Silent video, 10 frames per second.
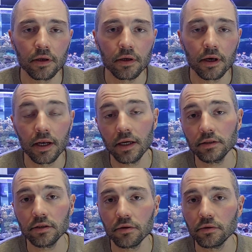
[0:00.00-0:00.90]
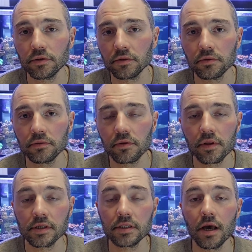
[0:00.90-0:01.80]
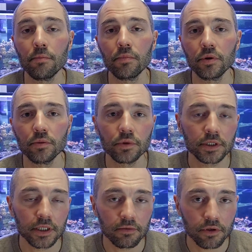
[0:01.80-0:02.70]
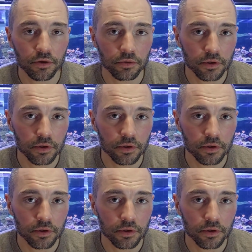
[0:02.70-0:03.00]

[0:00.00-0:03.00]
And actually also the sump, which I've glued,